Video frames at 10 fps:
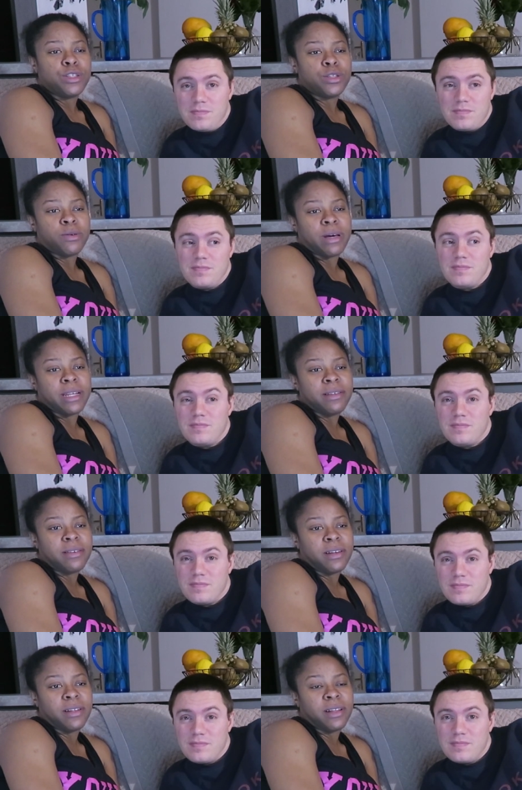Speaker 1: So I
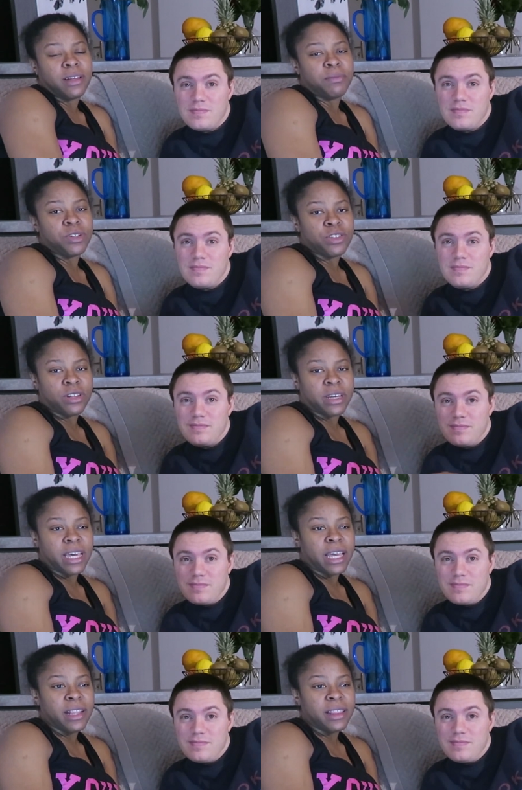decided that I'm just going
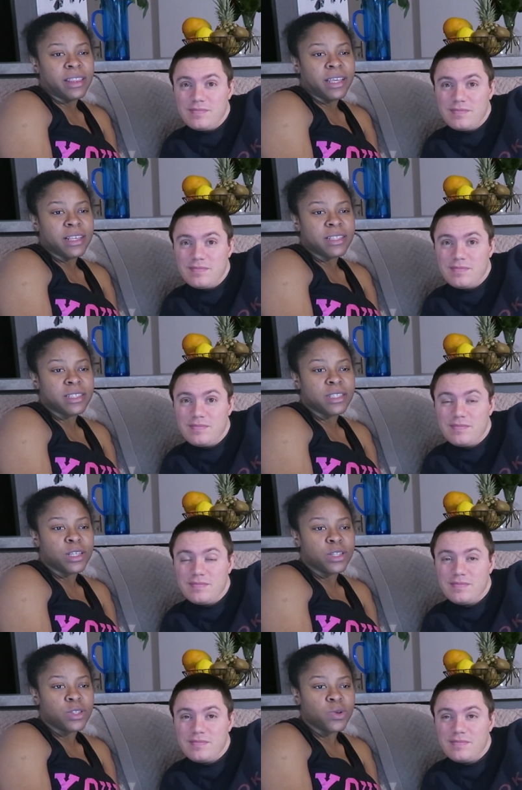to end
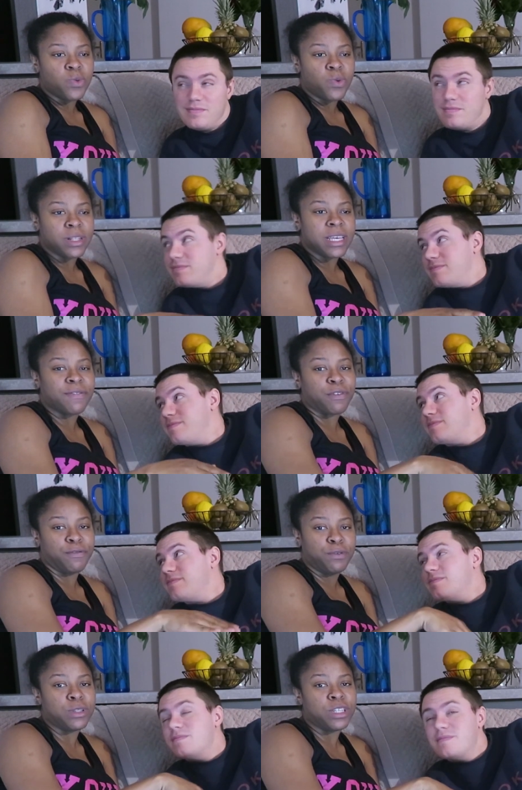this to
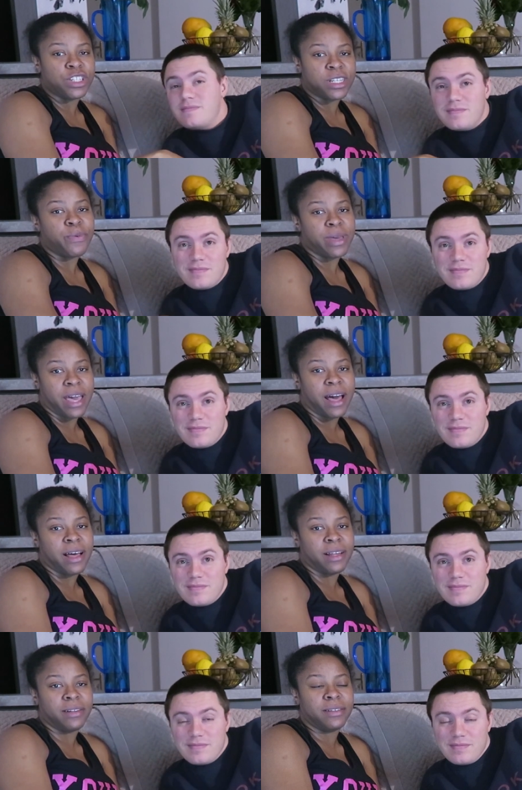whatever footage that we
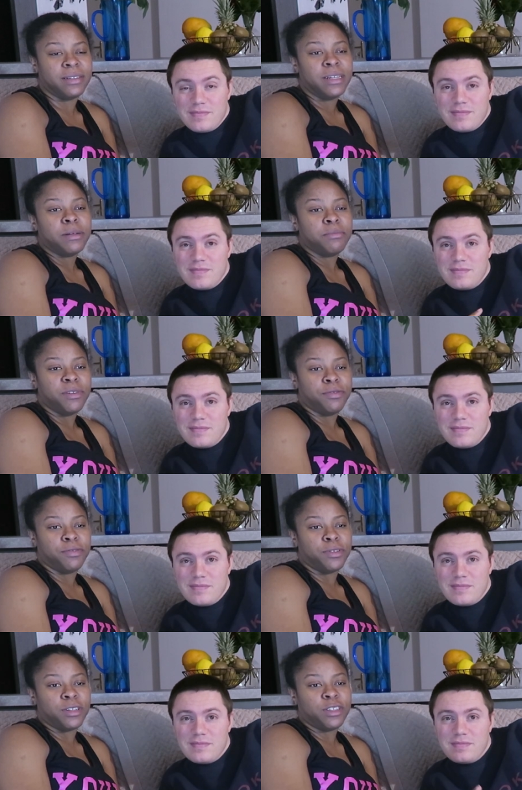had
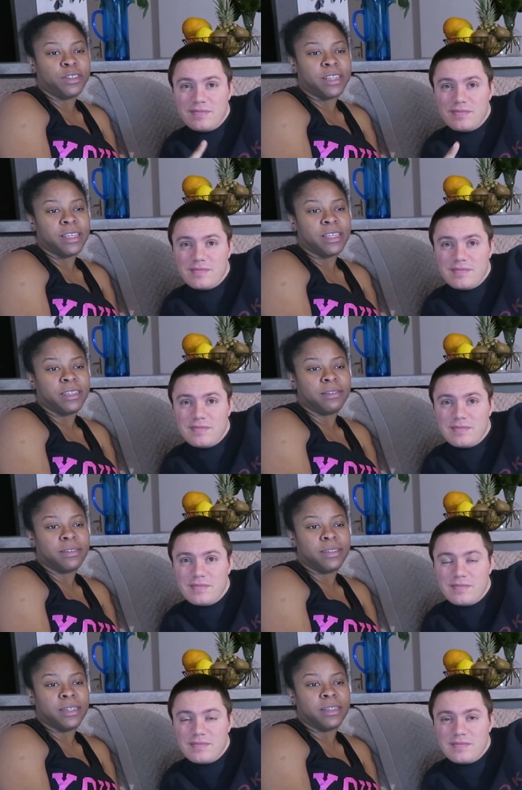before so i think you
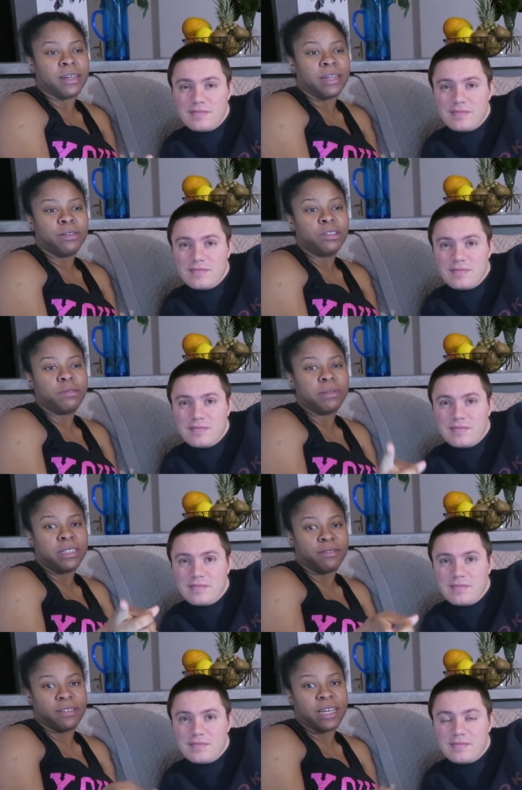see the
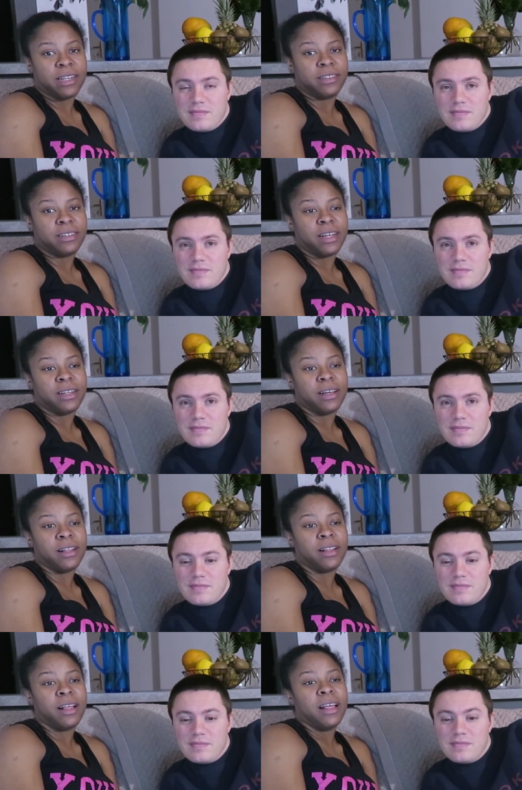announcement of tyler
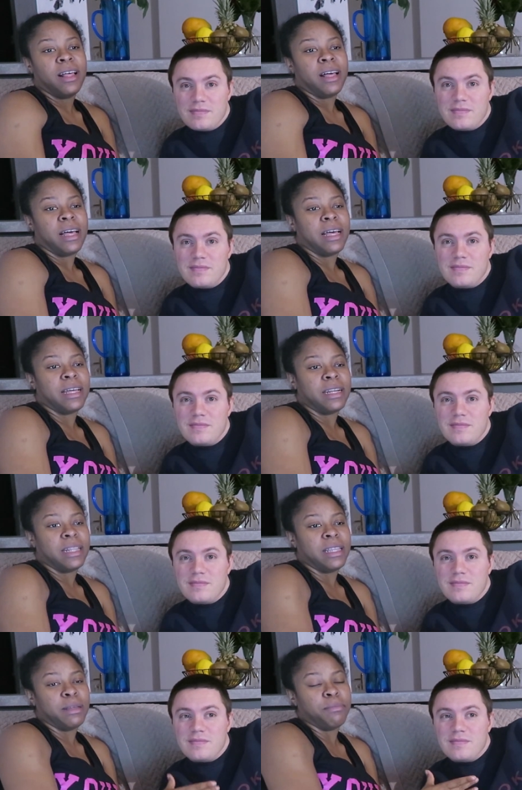channel and
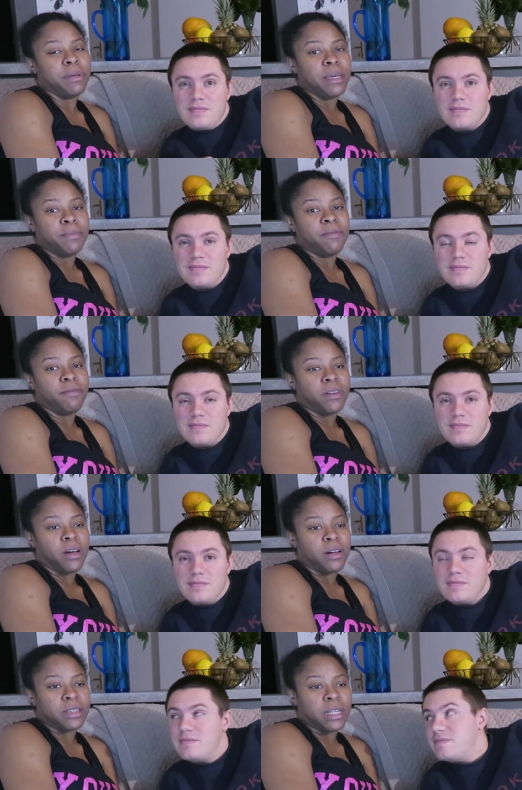i think babe
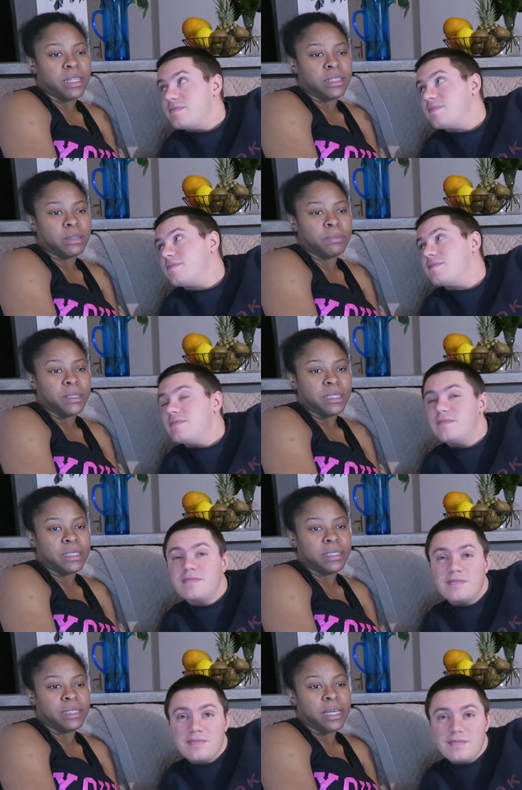vlogged a little bit
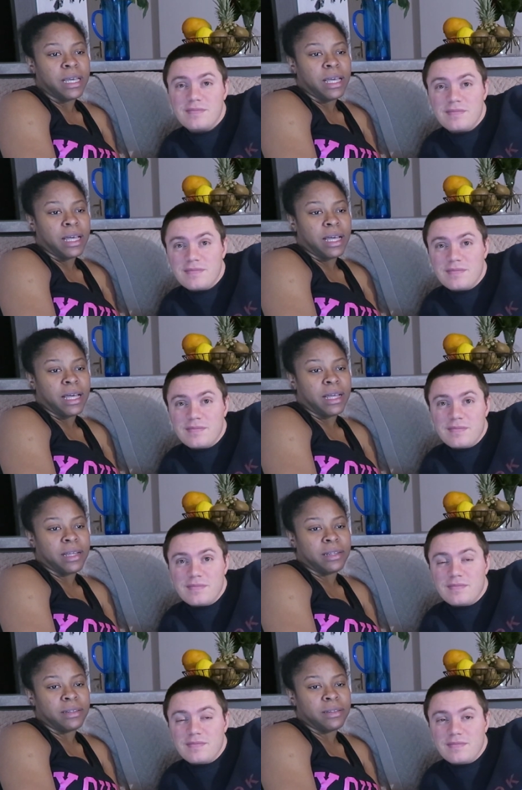
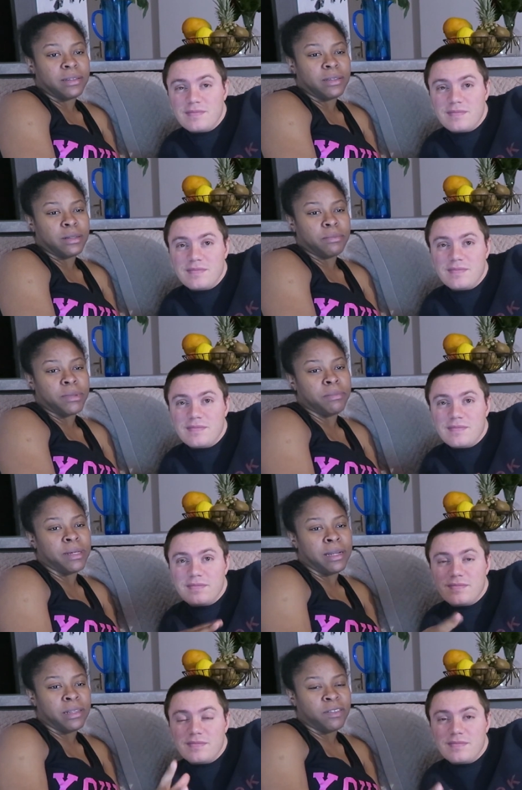and
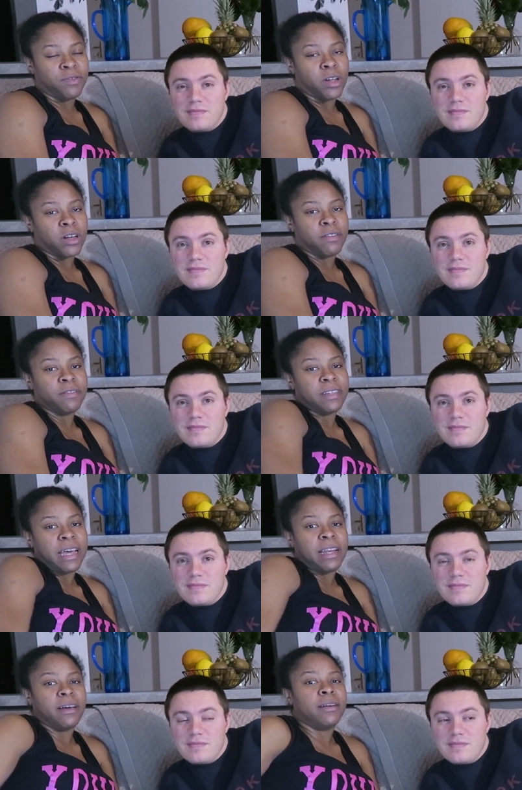maybe a little vlog of
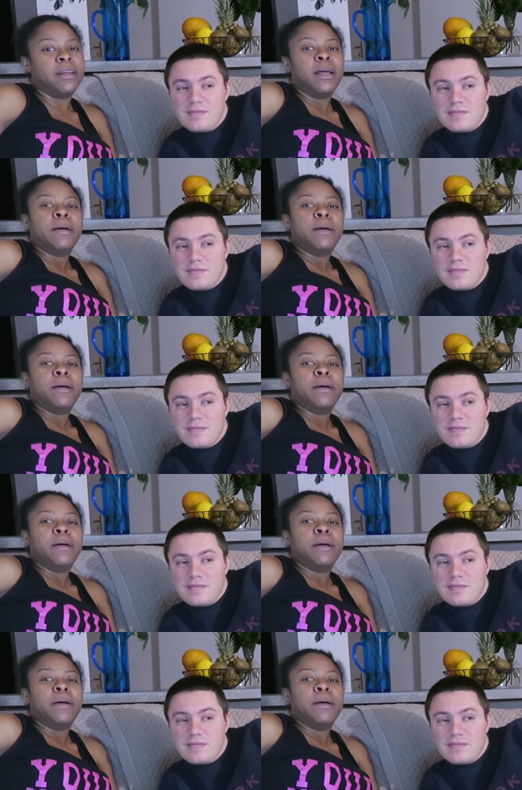tyler